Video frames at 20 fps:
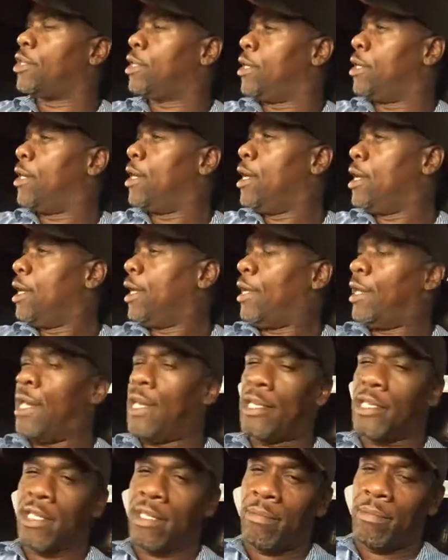to
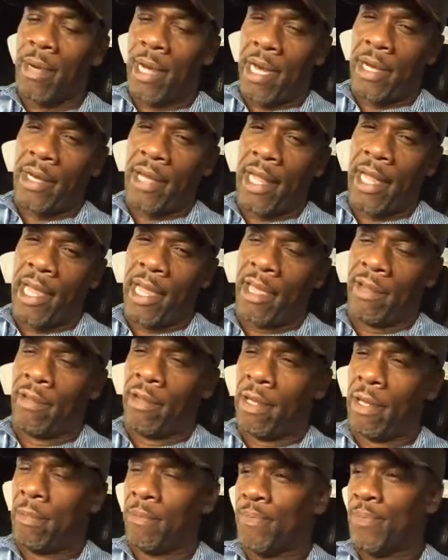let somebody
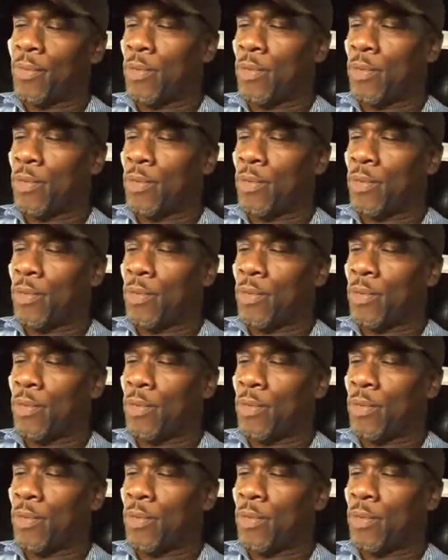have it.